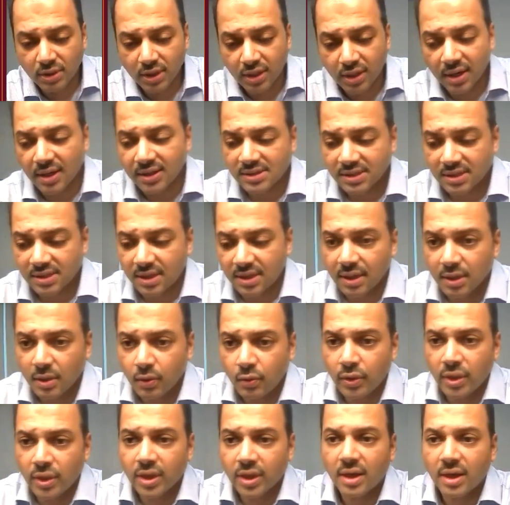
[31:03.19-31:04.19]
unless and until
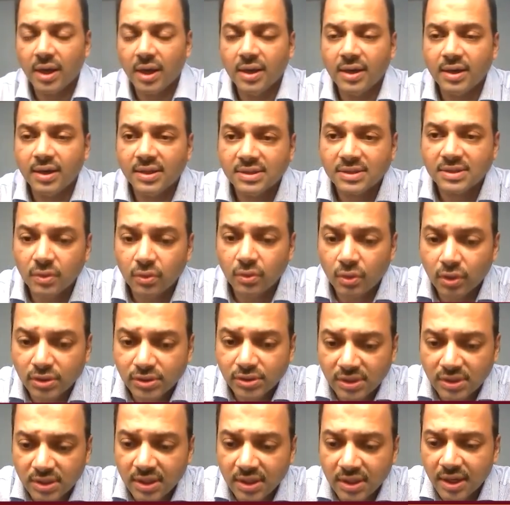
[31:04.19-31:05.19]
you take high risk, you will not
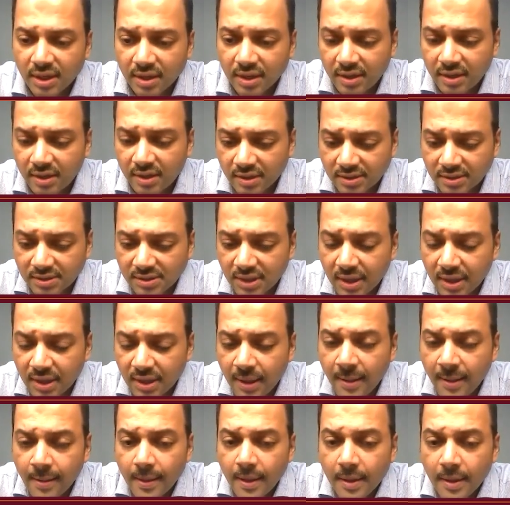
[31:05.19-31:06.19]
generate high returns.
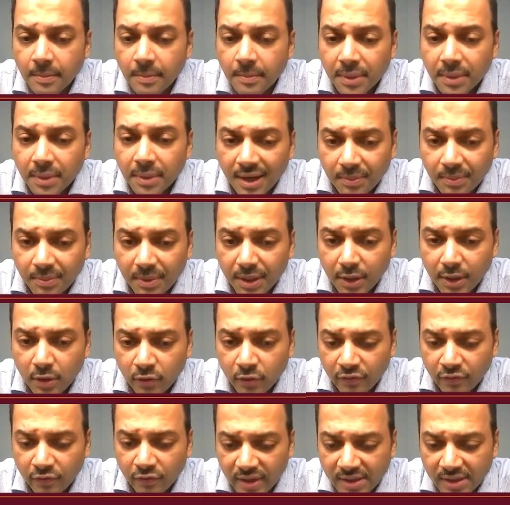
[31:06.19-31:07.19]
But let me tell
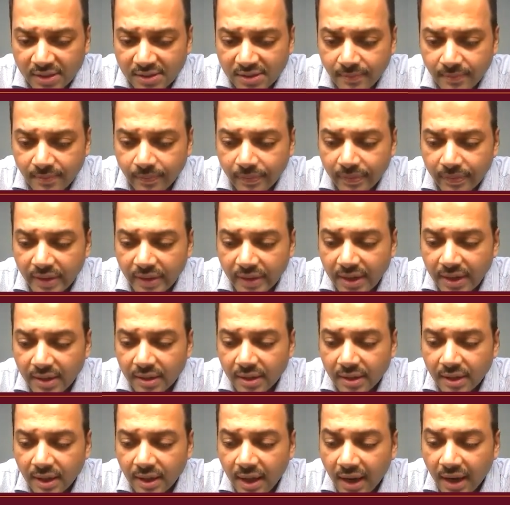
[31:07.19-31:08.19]
you, friends,
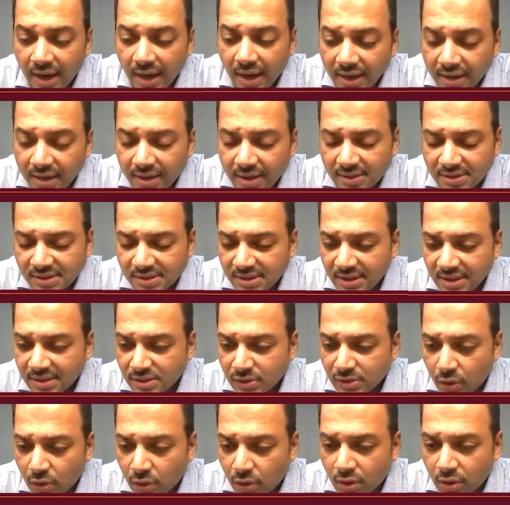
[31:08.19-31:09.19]
that high risk
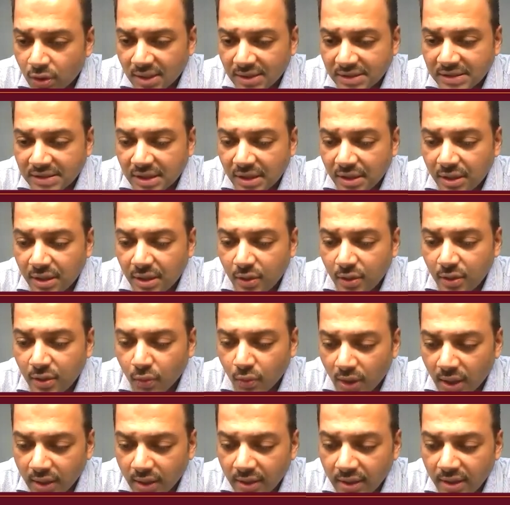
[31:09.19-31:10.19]
does not translate into
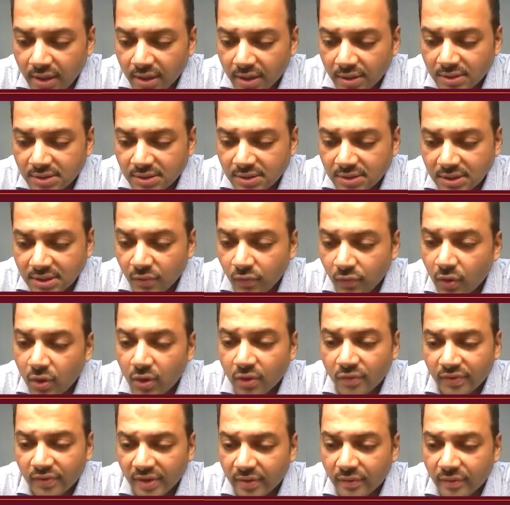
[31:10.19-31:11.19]
high returns in the
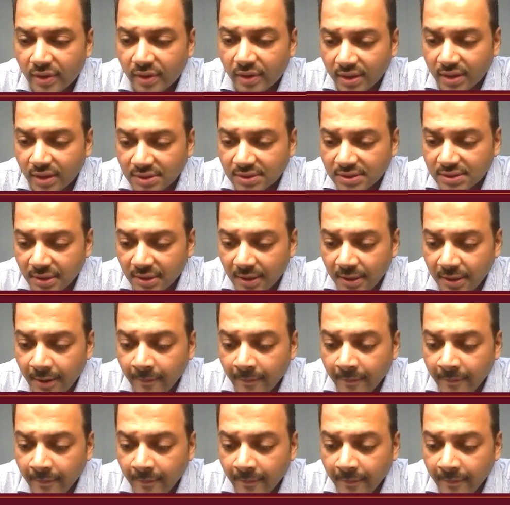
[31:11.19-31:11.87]
world of equities,